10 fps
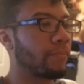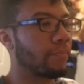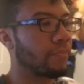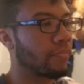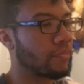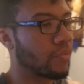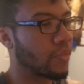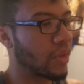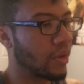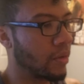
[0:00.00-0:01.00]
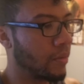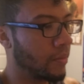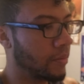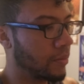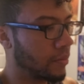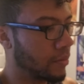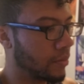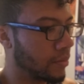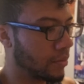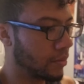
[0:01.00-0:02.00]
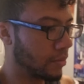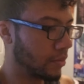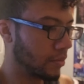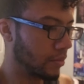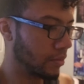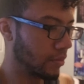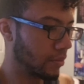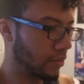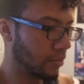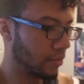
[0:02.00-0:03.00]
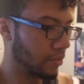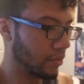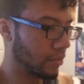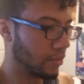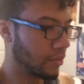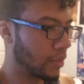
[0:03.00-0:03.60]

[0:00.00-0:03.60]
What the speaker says: (no one is talking)